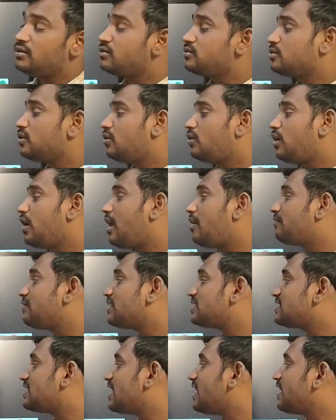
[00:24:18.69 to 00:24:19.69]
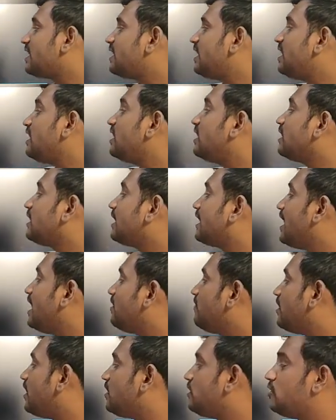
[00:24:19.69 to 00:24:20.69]
So after selecting
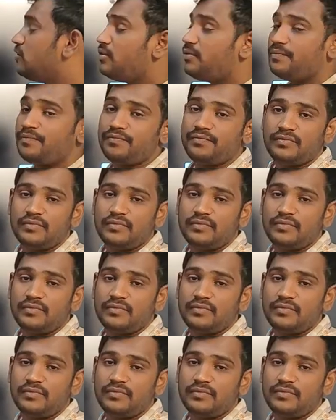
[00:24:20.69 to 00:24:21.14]
K value,